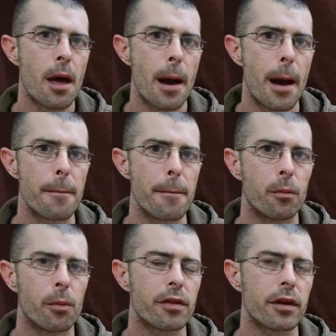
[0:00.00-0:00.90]

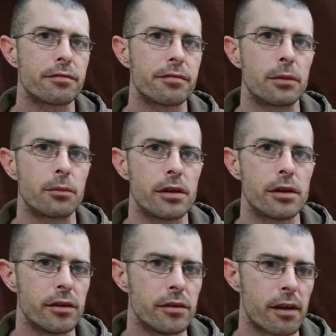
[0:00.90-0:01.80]
But one thing I've found with
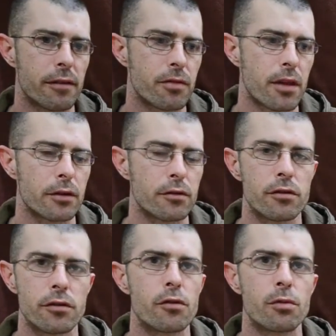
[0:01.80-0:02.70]
the
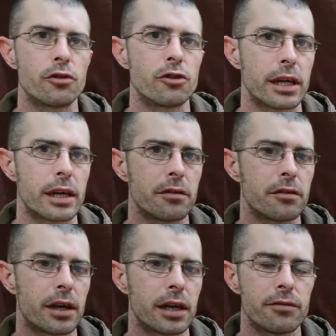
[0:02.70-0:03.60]
D7000 is once you get
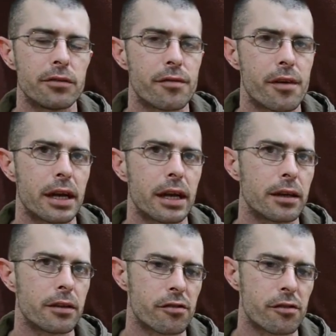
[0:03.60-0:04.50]
outside, even the very
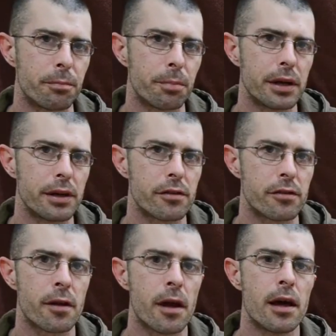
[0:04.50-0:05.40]
lightest of
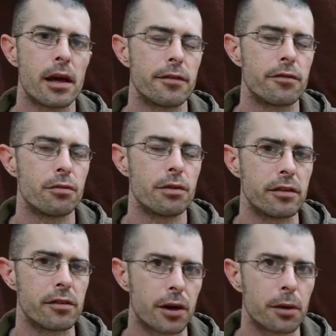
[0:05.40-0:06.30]
breezes gives you
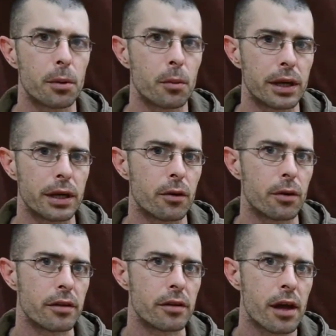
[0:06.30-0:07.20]
really terrible wind
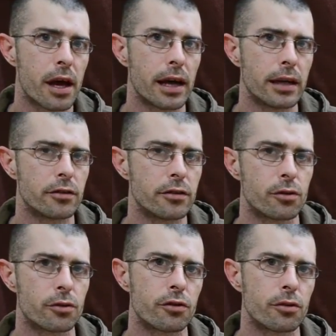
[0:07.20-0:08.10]
noise and
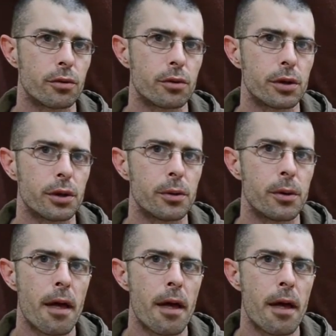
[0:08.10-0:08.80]
distorts your audio.